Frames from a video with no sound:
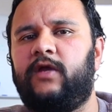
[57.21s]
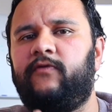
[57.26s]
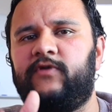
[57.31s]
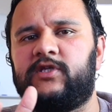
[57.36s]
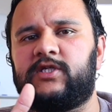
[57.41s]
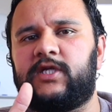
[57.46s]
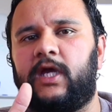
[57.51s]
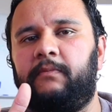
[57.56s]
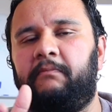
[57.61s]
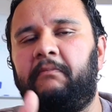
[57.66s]

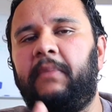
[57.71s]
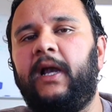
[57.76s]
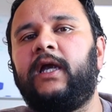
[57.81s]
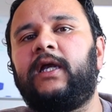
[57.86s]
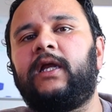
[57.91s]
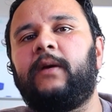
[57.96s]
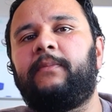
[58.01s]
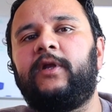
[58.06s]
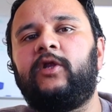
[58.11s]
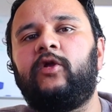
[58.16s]
which can
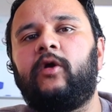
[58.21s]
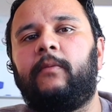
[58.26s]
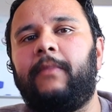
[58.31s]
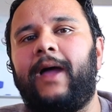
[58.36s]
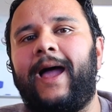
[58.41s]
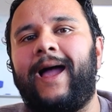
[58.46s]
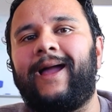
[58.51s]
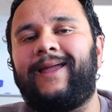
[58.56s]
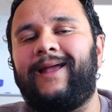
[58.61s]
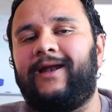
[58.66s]
build up in your
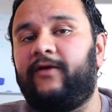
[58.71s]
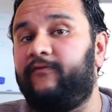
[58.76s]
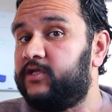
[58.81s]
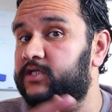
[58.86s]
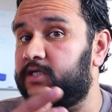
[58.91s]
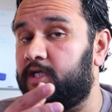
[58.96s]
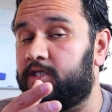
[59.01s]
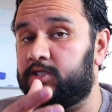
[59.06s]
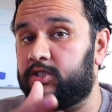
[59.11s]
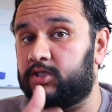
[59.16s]
Mac and
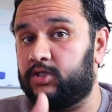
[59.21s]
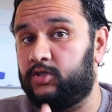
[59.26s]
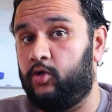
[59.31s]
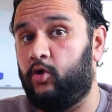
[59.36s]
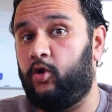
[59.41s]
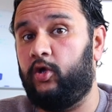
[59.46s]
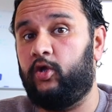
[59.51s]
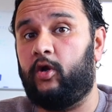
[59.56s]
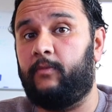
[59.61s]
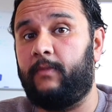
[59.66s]
which can
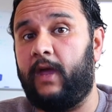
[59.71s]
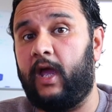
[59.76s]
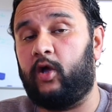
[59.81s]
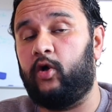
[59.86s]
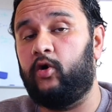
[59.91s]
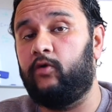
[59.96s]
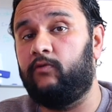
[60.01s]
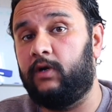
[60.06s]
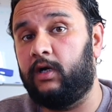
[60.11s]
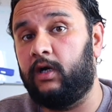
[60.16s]
slow your
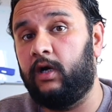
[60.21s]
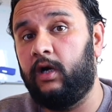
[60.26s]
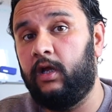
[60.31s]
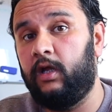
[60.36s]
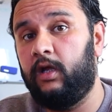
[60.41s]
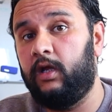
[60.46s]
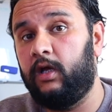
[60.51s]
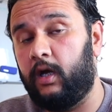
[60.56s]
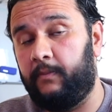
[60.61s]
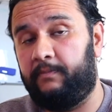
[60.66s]
Mac over
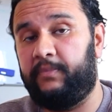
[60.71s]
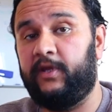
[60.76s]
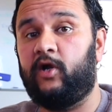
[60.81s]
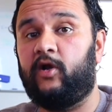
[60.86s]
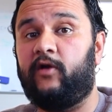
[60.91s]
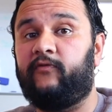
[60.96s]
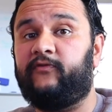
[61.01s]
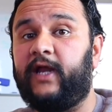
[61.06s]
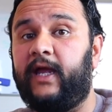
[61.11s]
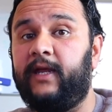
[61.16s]
a period
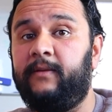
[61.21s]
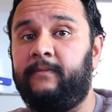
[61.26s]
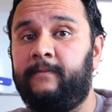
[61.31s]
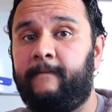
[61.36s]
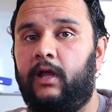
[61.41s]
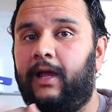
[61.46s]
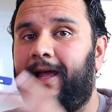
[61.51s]
of time.